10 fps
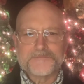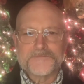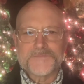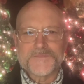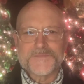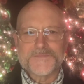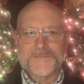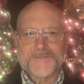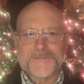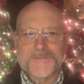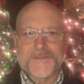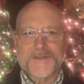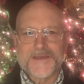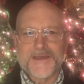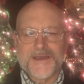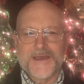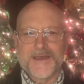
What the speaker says: (silence)